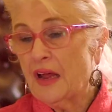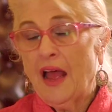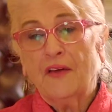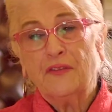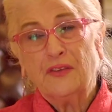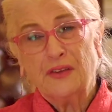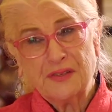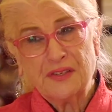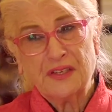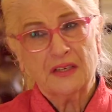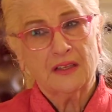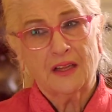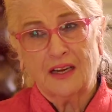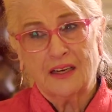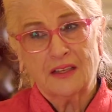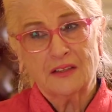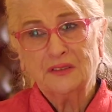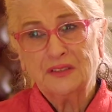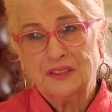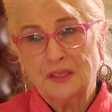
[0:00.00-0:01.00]
you seen a
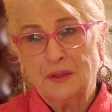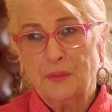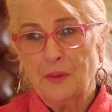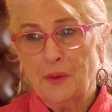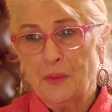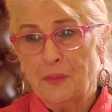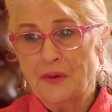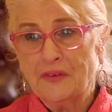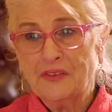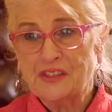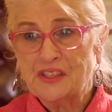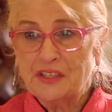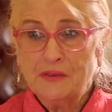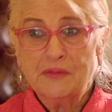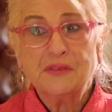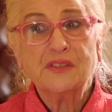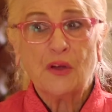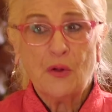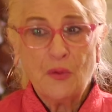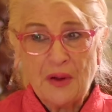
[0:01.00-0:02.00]
lot of Lucille Ball movies? She
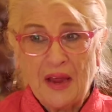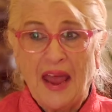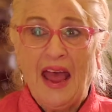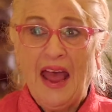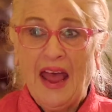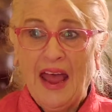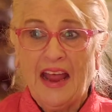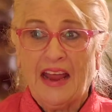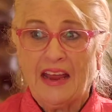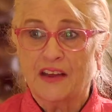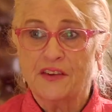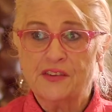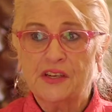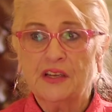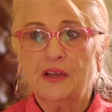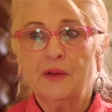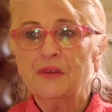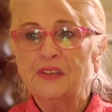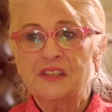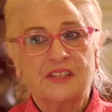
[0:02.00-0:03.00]
was okay. She
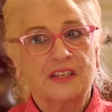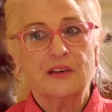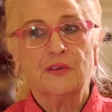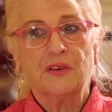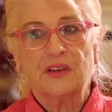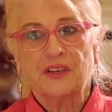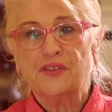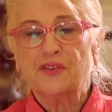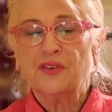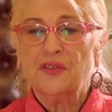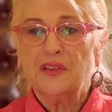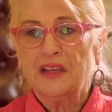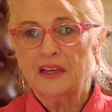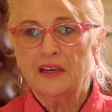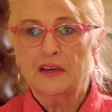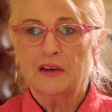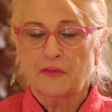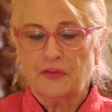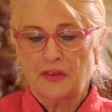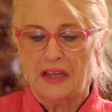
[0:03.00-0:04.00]
could be serious. You're
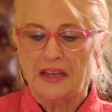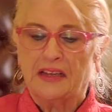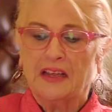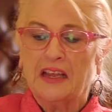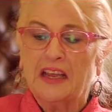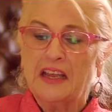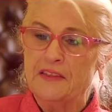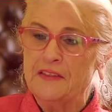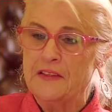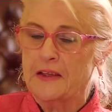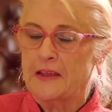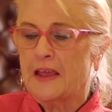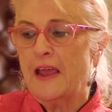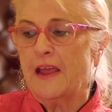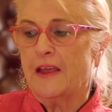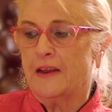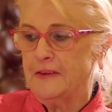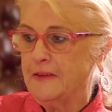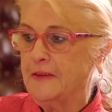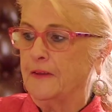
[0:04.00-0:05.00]
thinking of like eating a
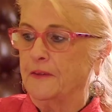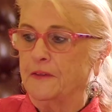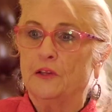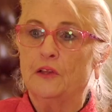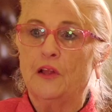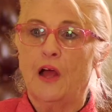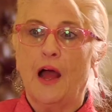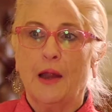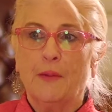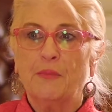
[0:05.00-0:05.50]
candy on the line.